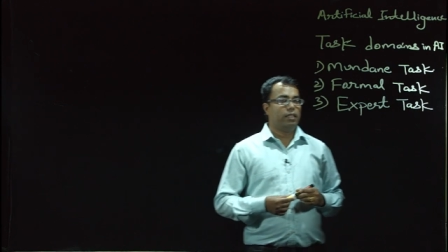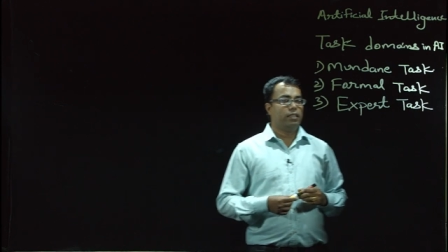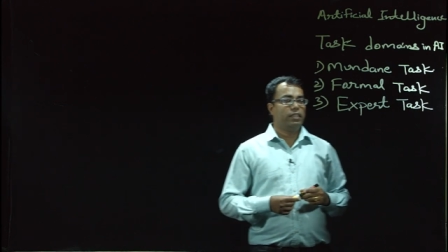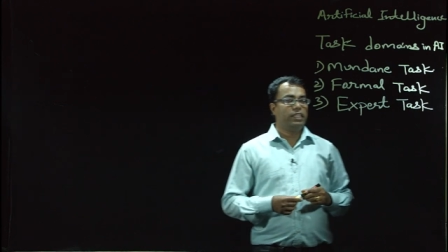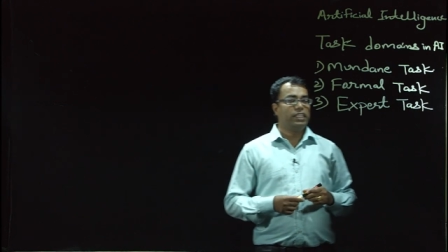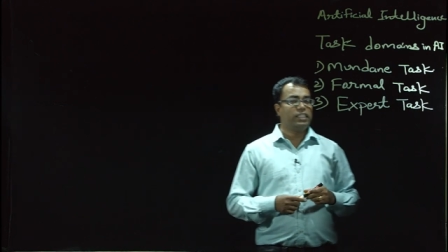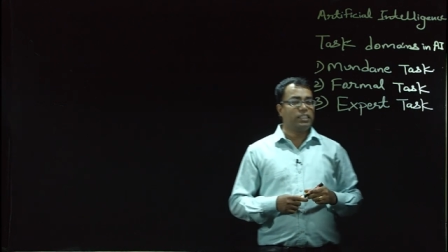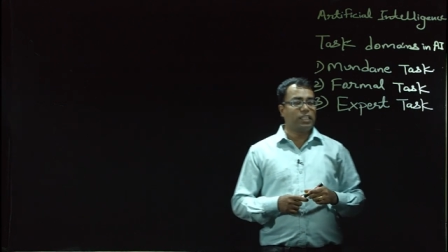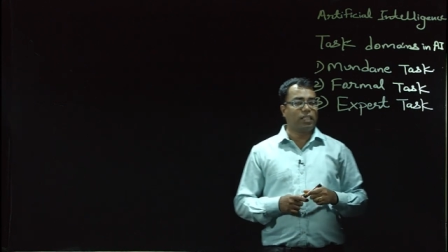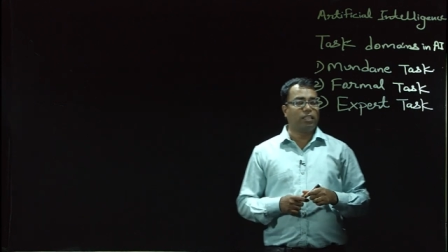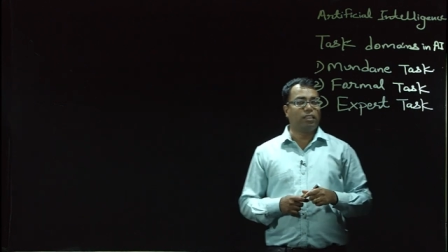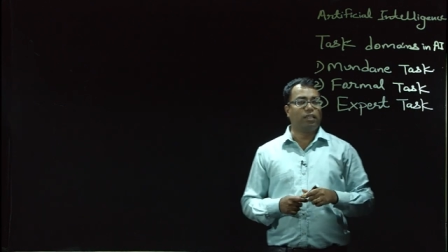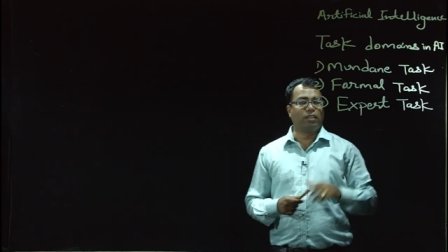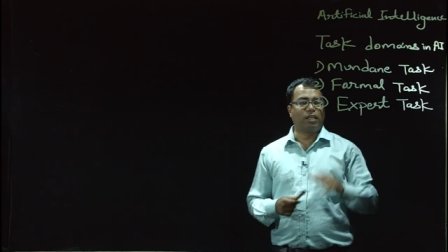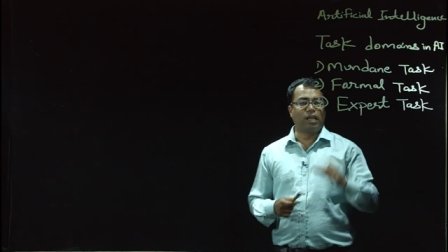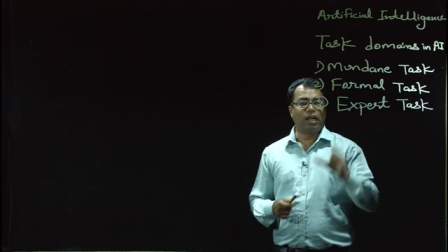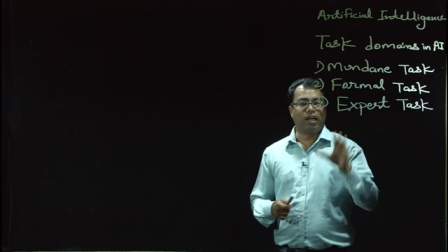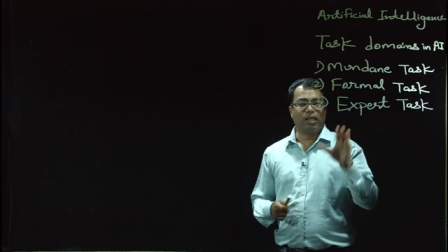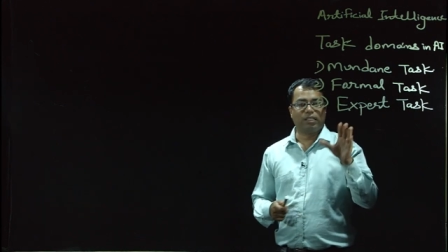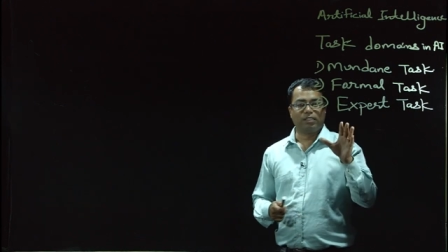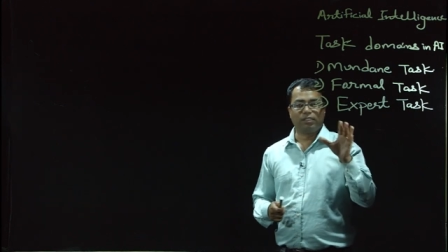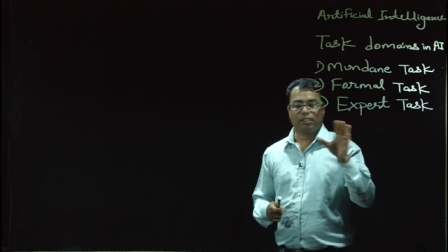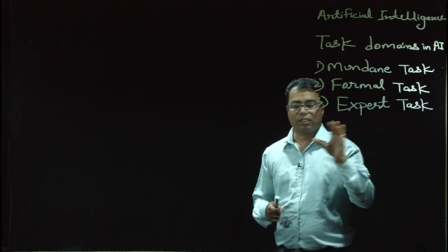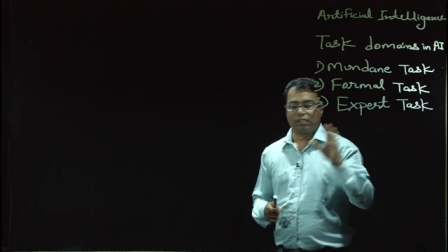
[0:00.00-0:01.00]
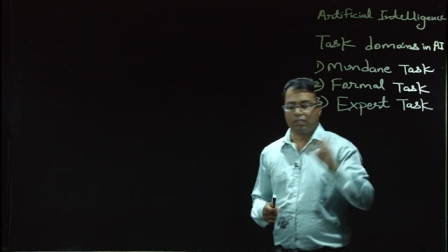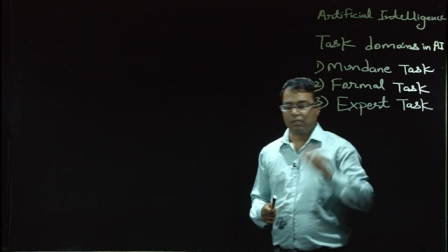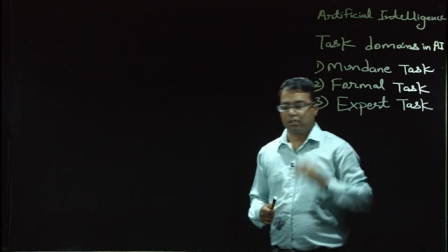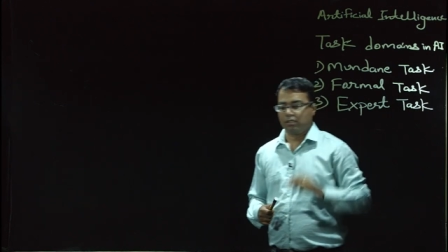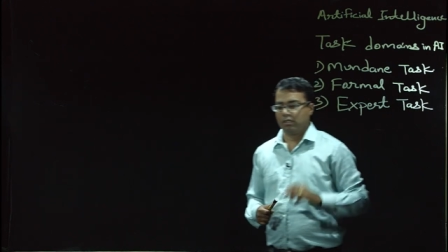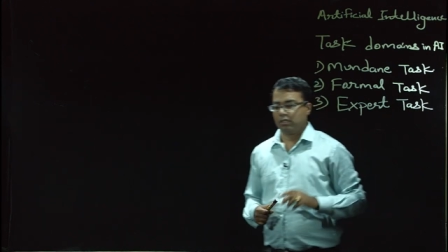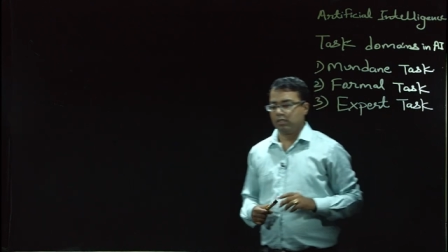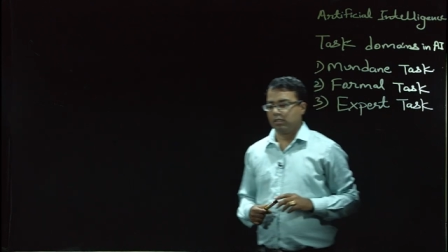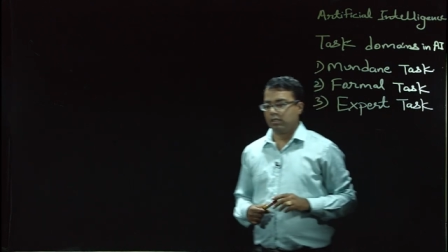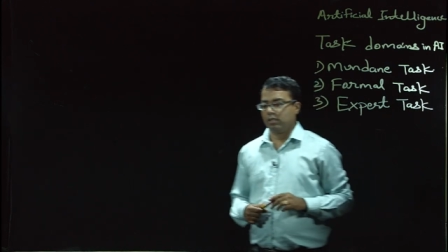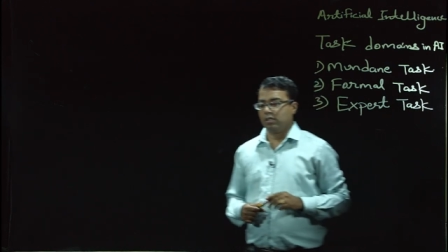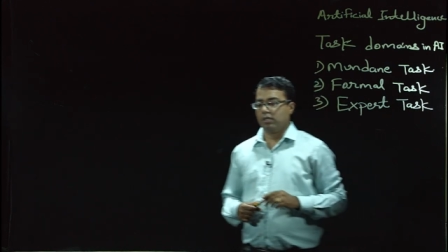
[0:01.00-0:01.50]
These are the tasks
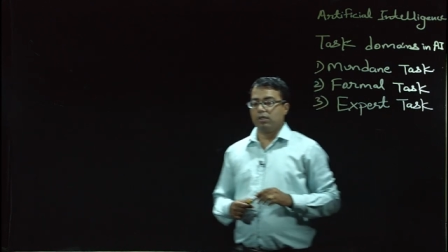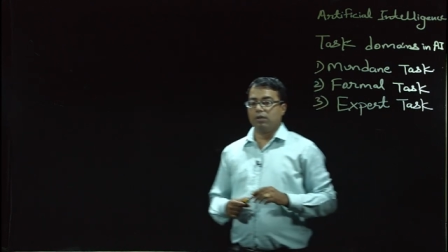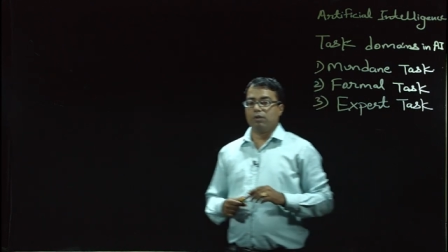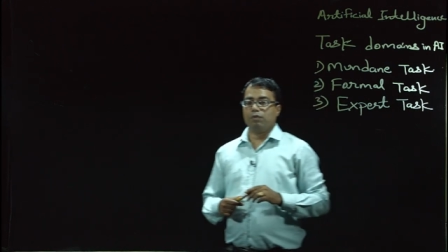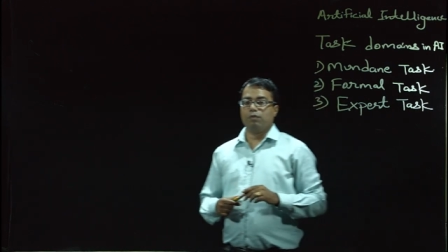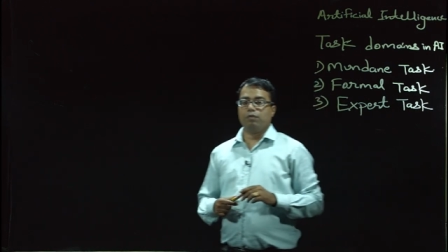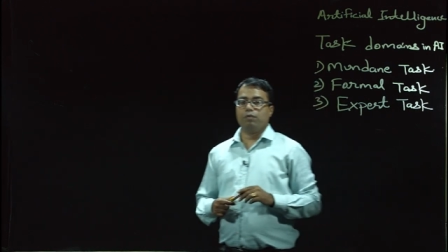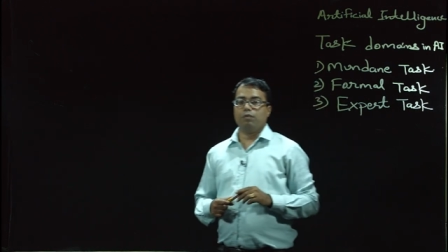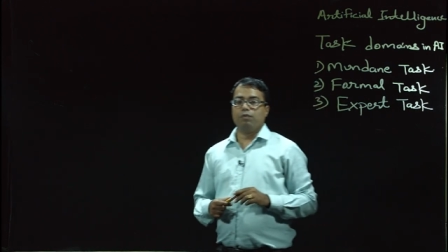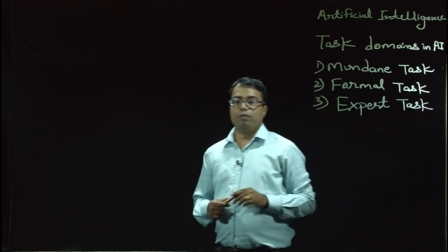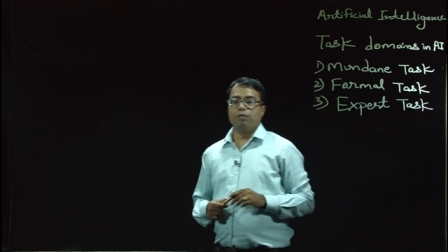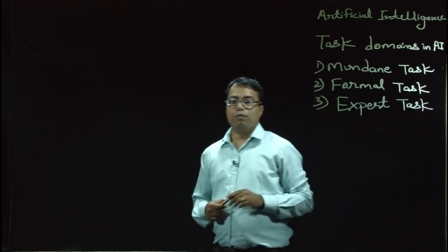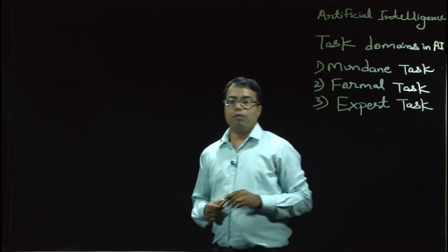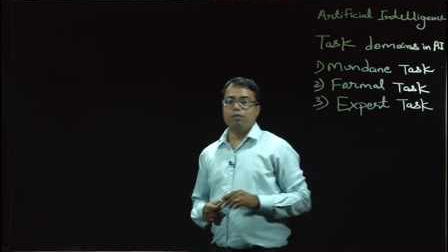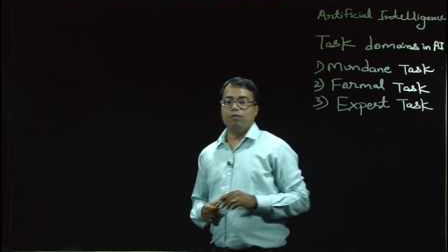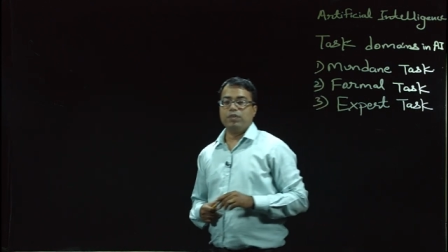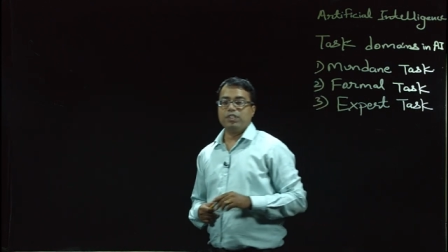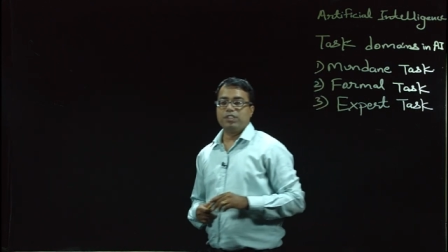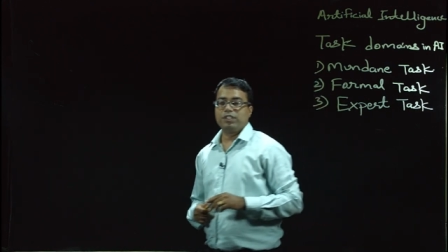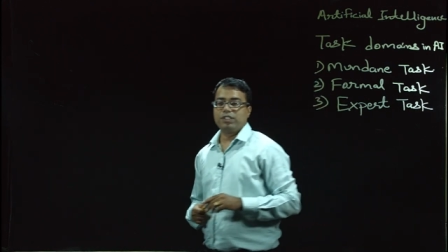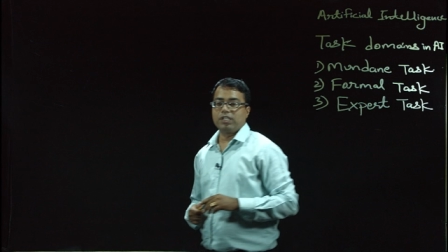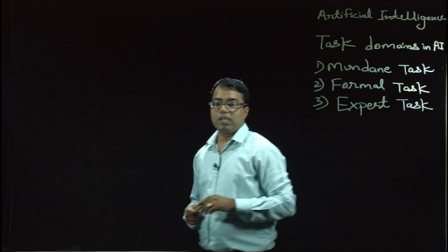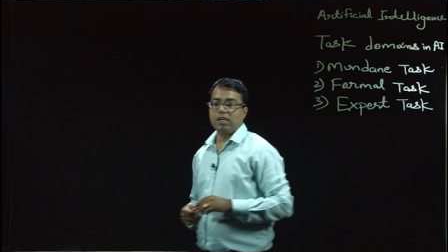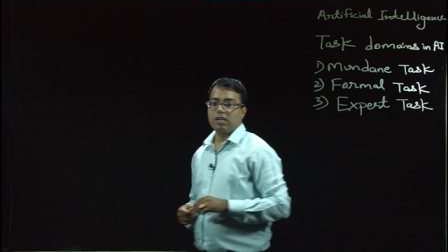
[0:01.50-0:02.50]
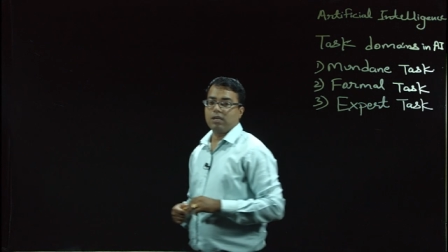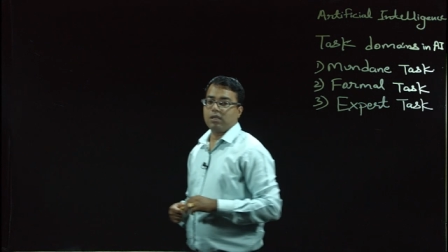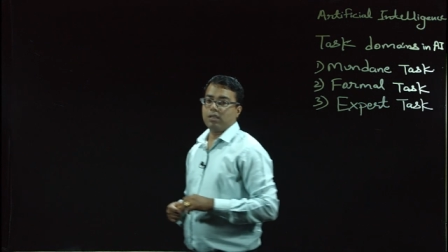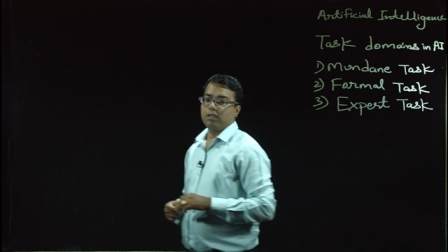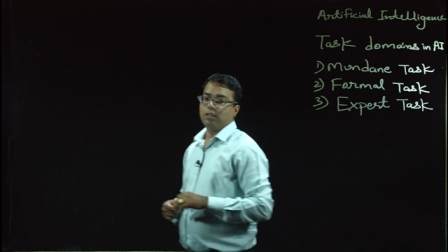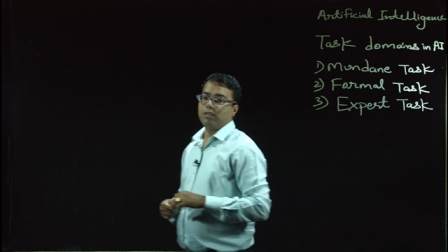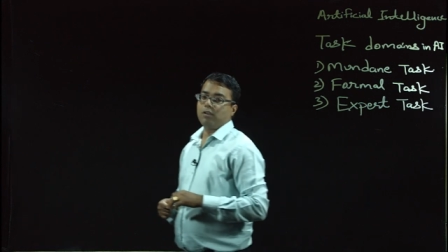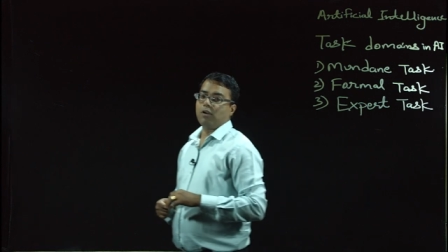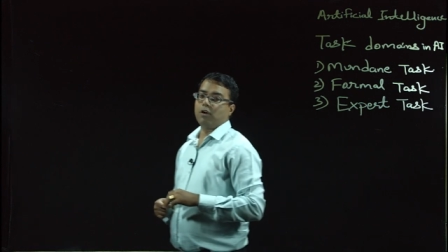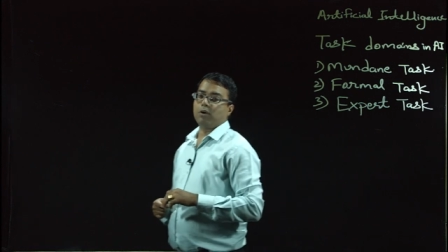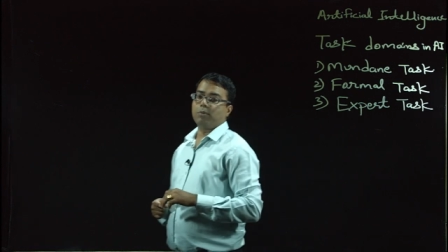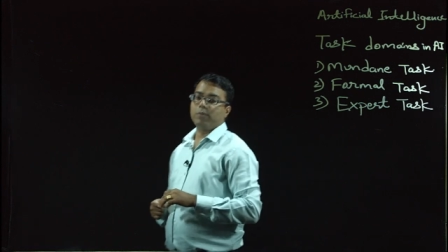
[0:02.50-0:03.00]
which are
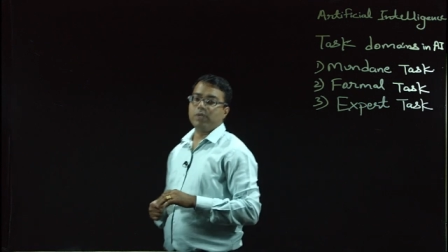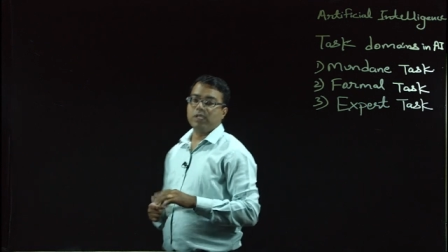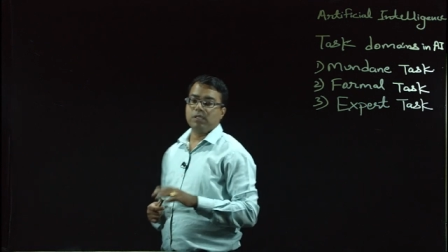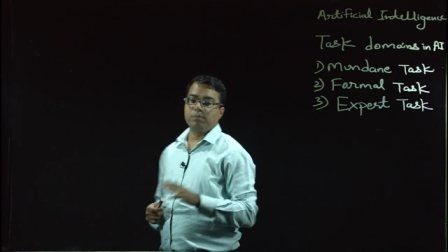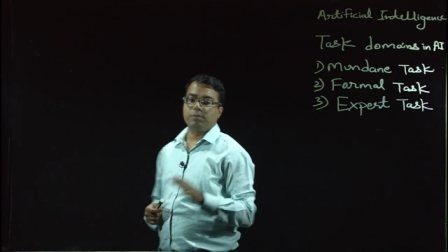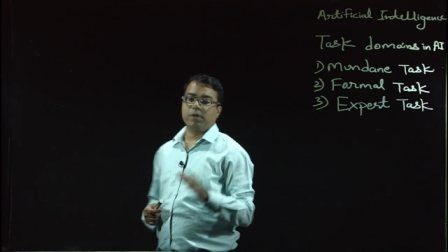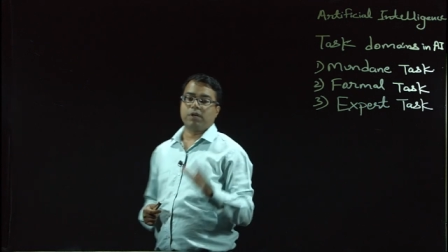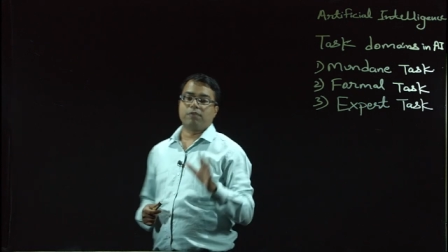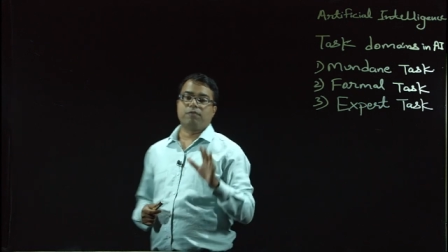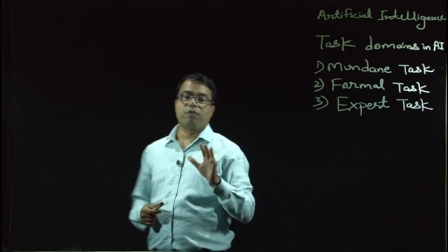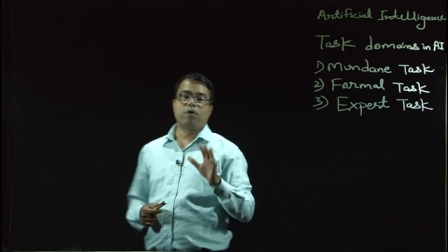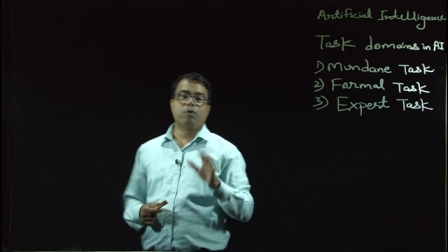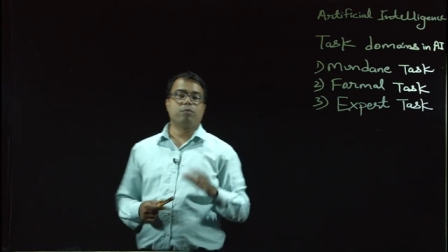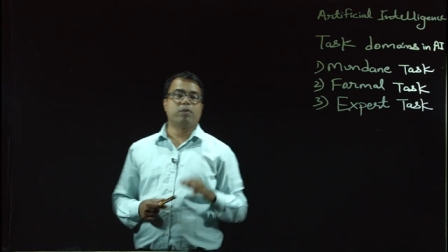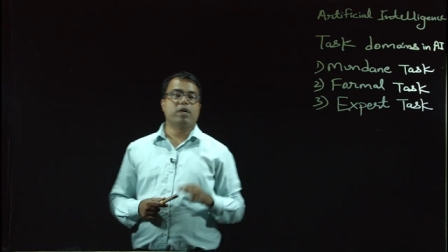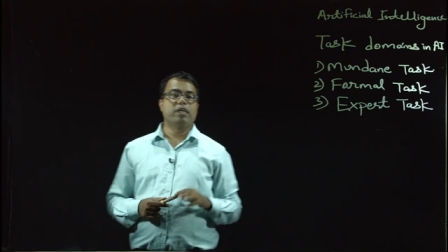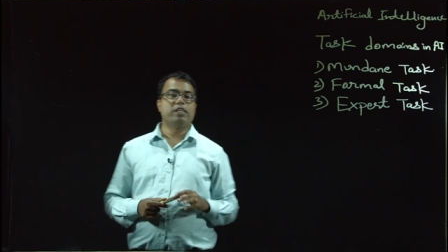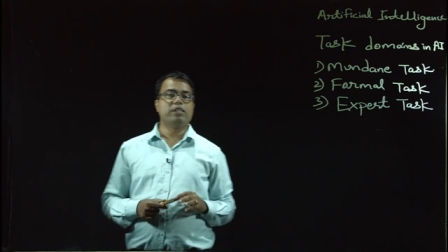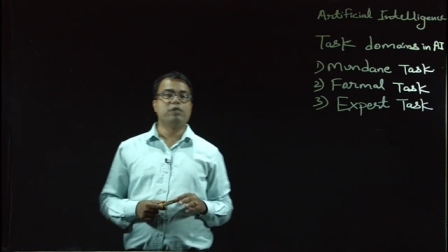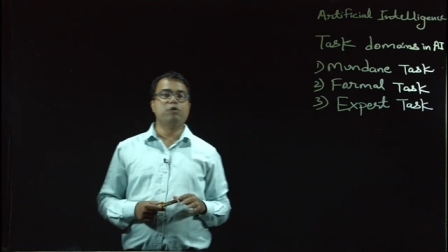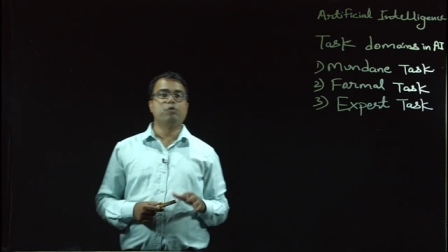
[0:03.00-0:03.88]
normally performed by